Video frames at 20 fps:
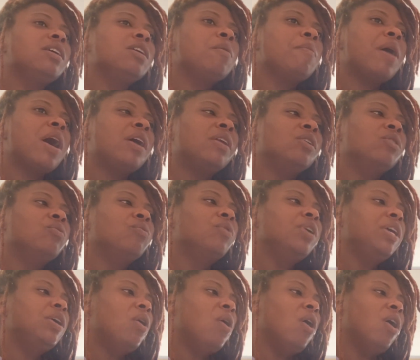about it.
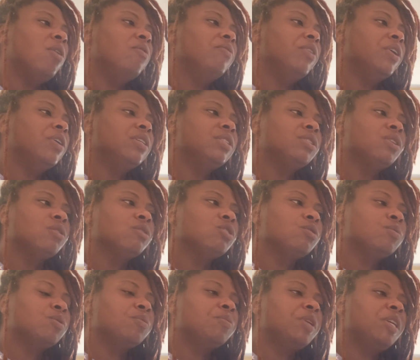We are very
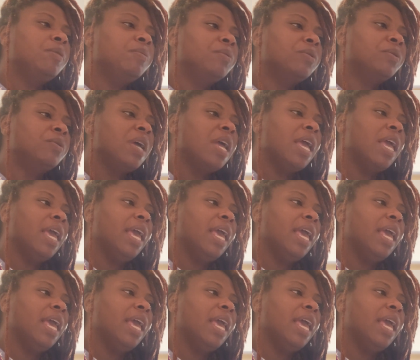sociable people.